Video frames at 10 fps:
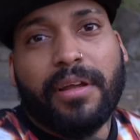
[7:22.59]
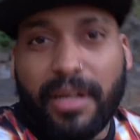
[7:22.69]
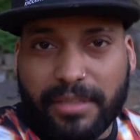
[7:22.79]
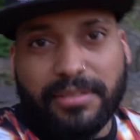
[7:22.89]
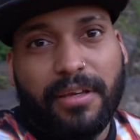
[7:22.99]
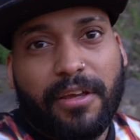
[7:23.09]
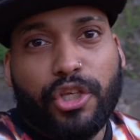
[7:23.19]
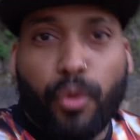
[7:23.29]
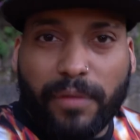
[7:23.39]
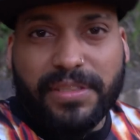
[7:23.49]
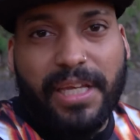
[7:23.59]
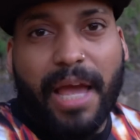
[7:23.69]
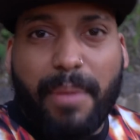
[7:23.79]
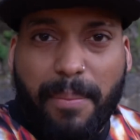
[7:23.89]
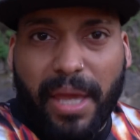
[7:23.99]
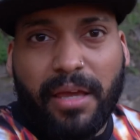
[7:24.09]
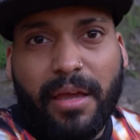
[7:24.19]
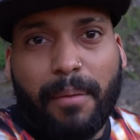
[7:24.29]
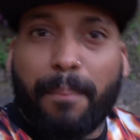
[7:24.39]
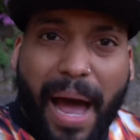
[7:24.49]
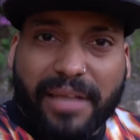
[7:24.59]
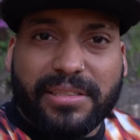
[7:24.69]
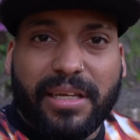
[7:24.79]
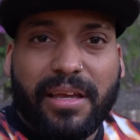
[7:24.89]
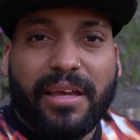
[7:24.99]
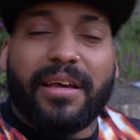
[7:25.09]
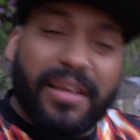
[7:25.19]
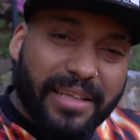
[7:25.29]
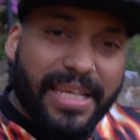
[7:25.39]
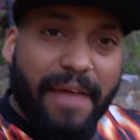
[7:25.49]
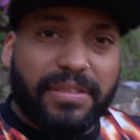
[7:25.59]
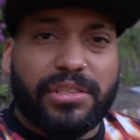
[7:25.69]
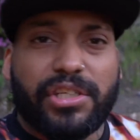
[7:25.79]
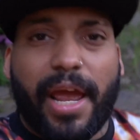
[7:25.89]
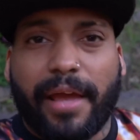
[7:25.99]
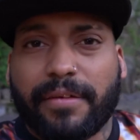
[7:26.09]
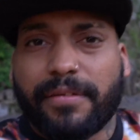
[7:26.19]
Let's UFC, MMA, boxing. Let's have this chat.